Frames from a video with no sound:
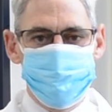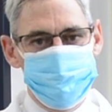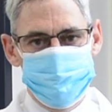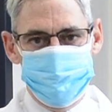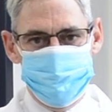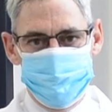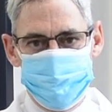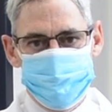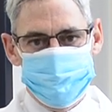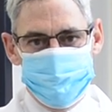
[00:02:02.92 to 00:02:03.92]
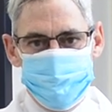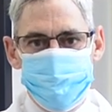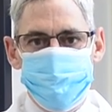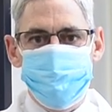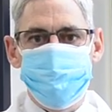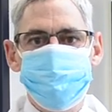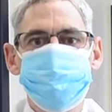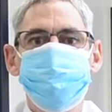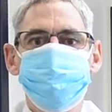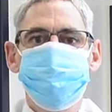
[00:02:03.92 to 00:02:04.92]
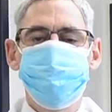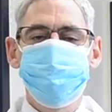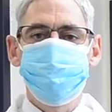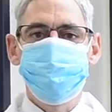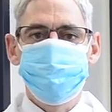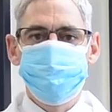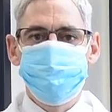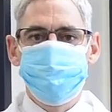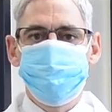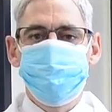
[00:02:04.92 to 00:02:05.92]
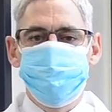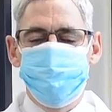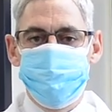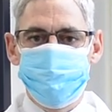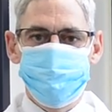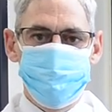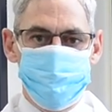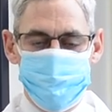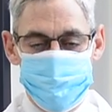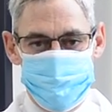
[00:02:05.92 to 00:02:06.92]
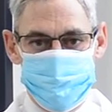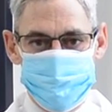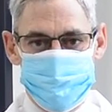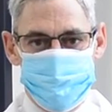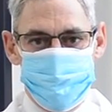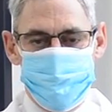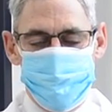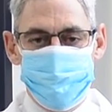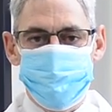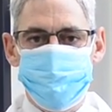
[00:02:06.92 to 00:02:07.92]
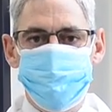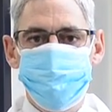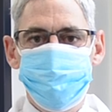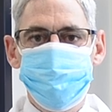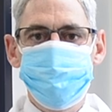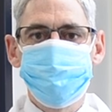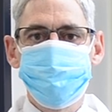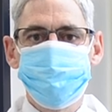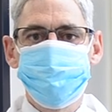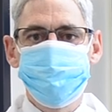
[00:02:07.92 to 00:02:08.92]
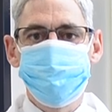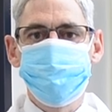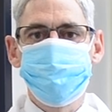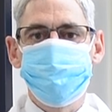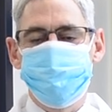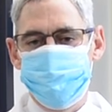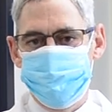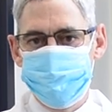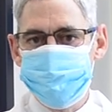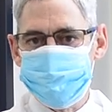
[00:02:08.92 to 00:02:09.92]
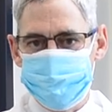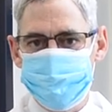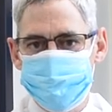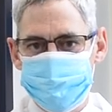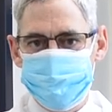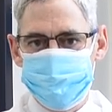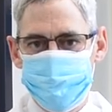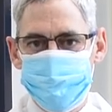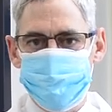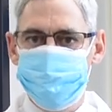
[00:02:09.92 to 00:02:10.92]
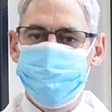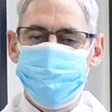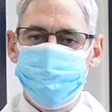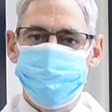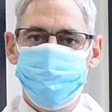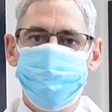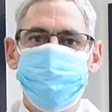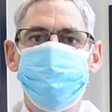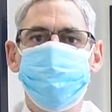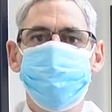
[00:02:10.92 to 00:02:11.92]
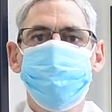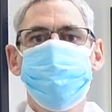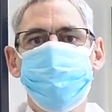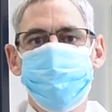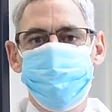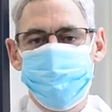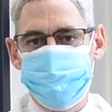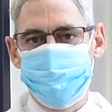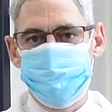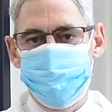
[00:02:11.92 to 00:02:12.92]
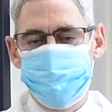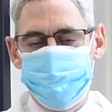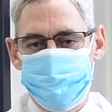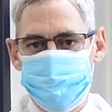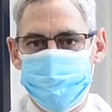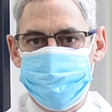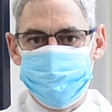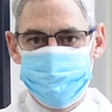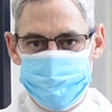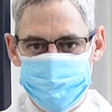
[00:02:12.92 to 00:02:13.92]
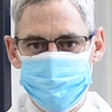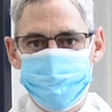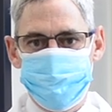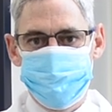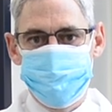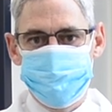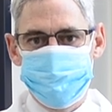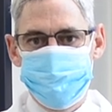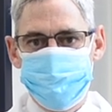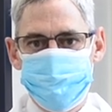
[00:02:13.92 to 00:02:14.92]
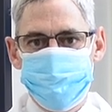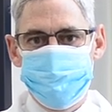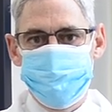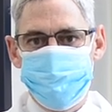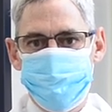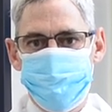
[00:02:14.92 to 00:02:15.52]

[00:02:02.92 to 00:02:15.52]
facilities and to use modern equipment and be able to do research as well as working within class laboratories. Uh,